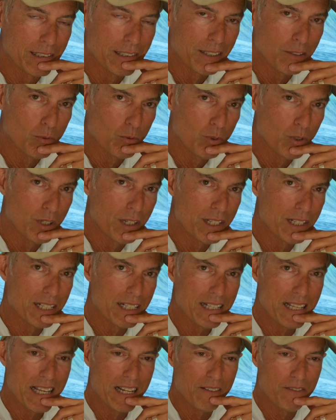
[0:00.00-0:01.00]
and one in
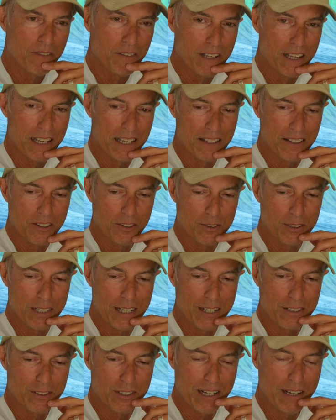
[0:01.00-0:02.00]
Santa Fe, and those
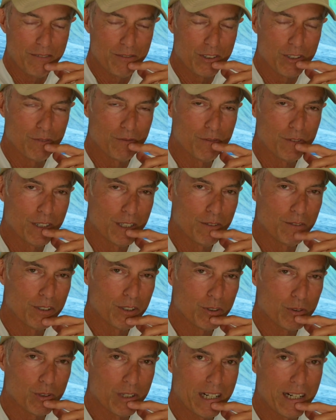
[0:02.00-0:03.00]
guys are having some fun
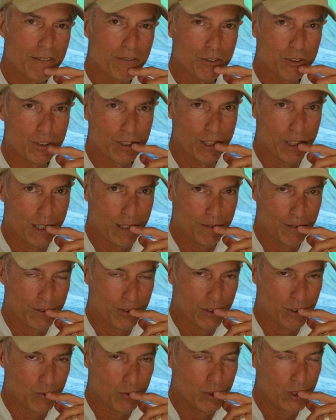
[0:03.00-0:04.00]
with this raffle
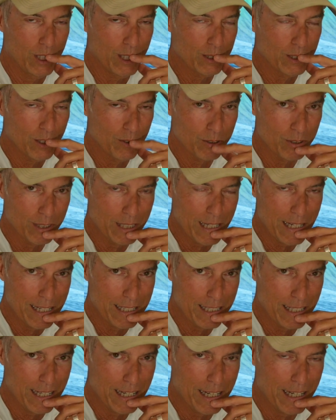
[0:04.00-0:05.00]
stuff. So check those
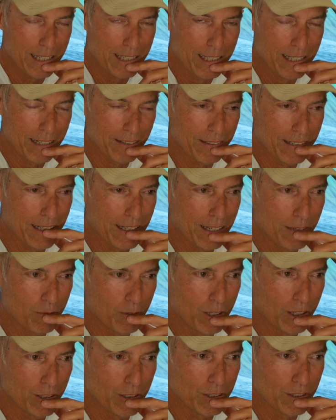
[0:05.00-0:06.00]
guys out. I've got a
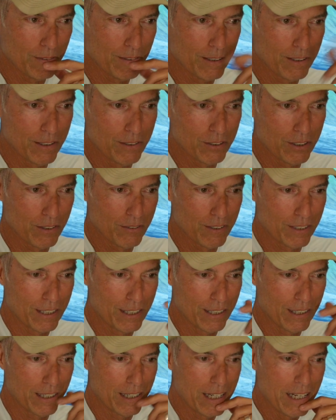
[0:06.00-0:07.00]
relative that lives over
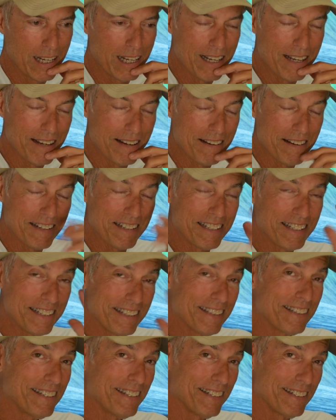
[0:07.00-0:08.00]
there.
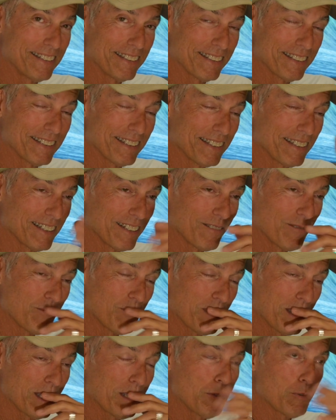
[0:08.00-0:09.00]
Get this.
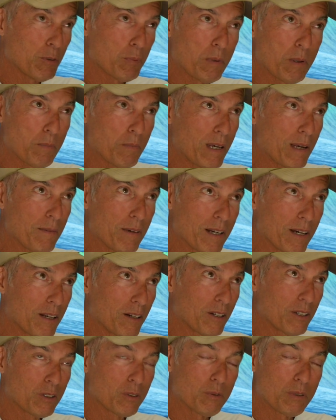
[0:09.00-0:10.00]
He spent maybe
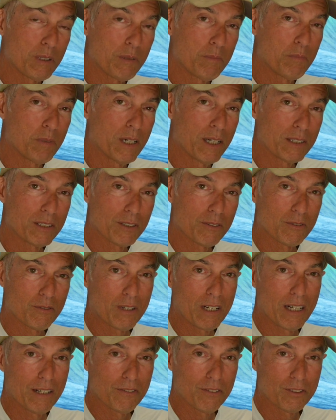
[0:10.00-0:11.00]
120 bucks in
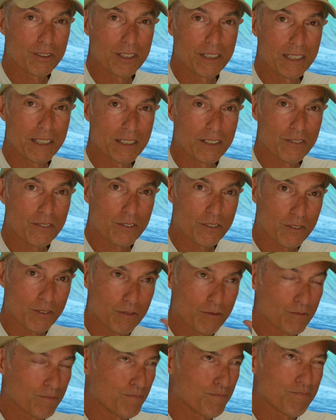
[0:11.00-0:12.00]
raffle tickets
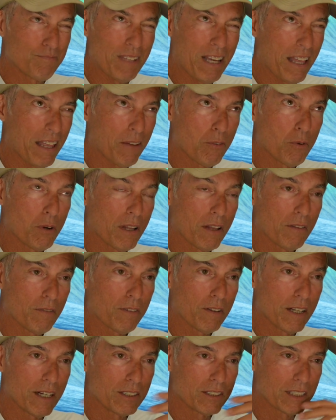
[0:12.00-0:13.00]
for uh, one of the
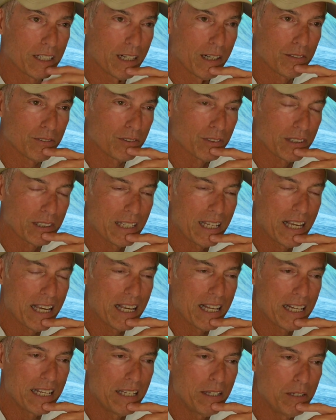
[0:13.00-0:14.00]
fly shops,
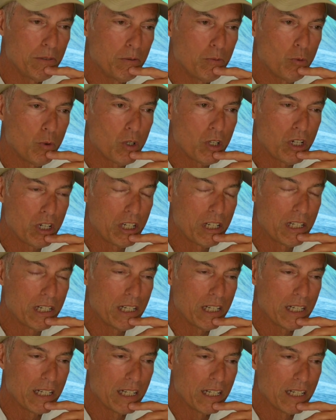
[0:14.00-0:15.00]
and he won